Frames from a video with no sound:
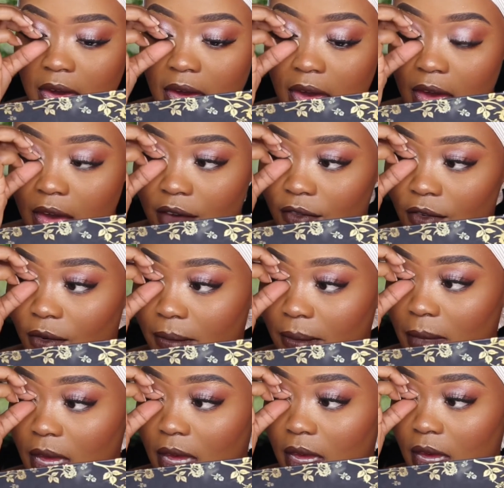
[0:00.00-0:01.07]
have or
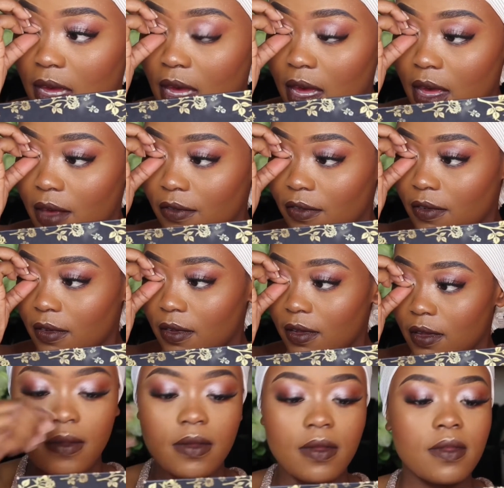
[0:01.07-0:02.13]
may have,
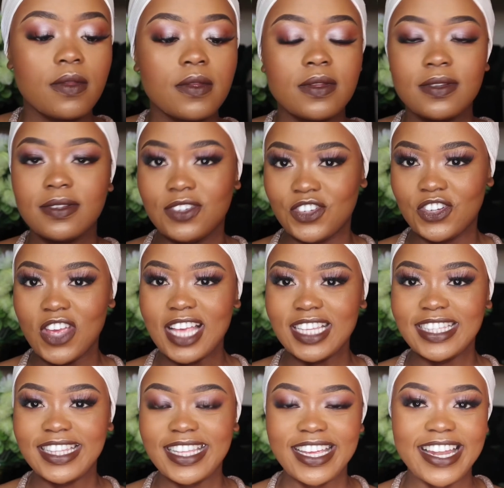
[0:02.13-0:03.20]

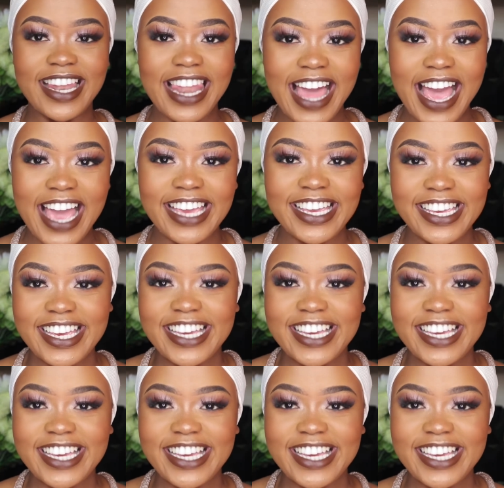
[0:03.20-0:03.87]
just like